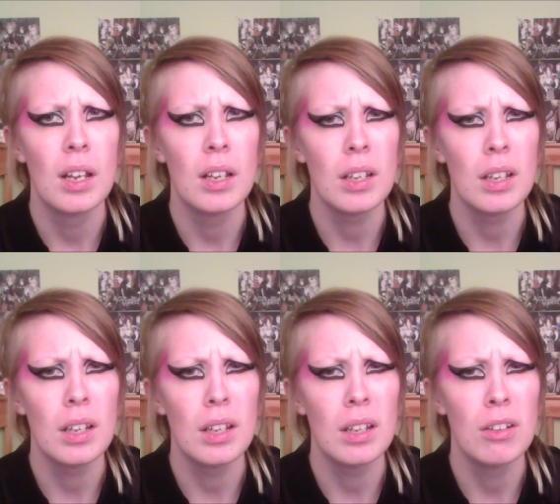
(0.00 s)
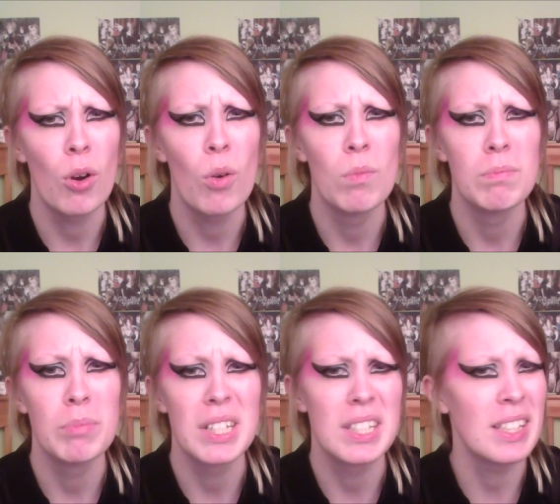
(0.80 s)
not
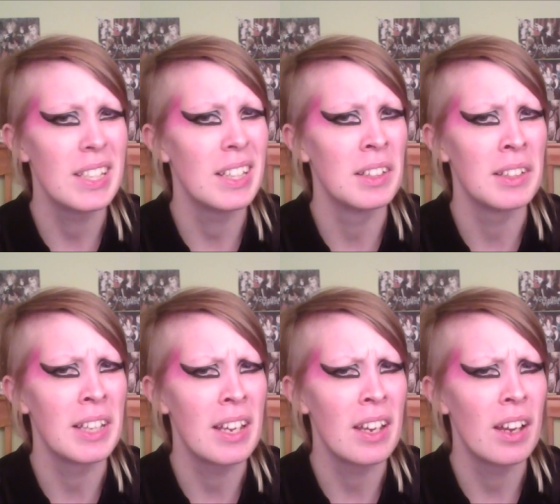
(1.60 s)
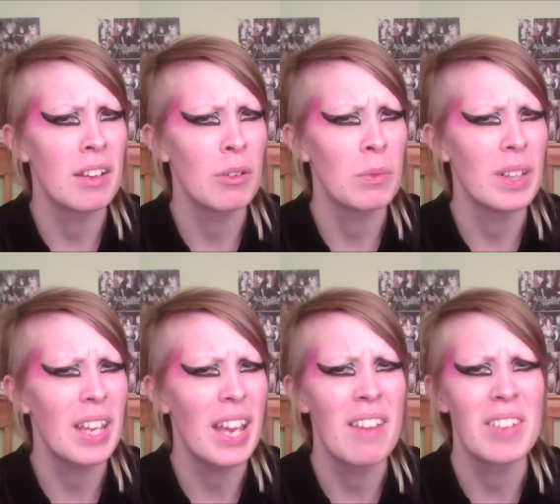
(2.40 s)
particularly. I don't really
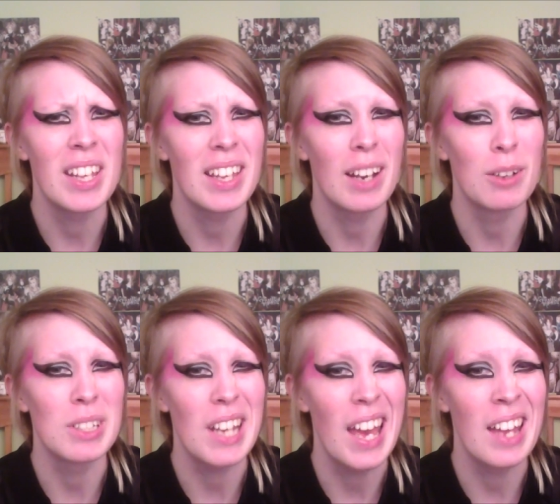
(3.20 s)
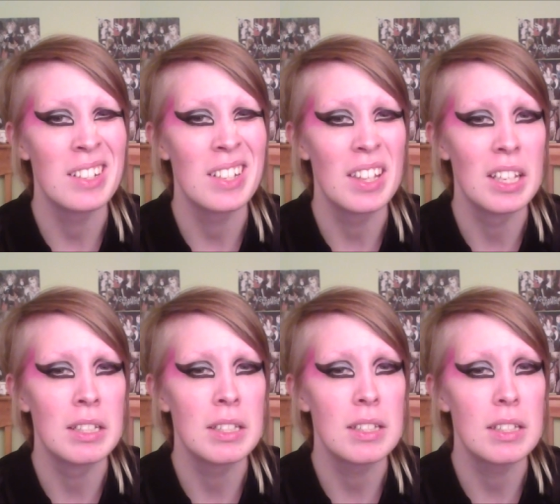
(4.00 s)
have anything else to add to
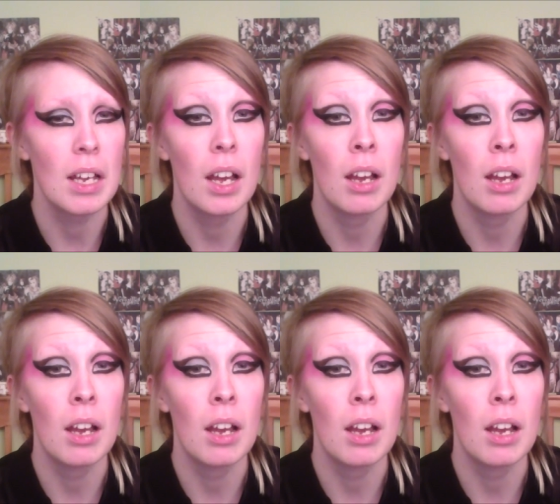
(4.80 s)
this.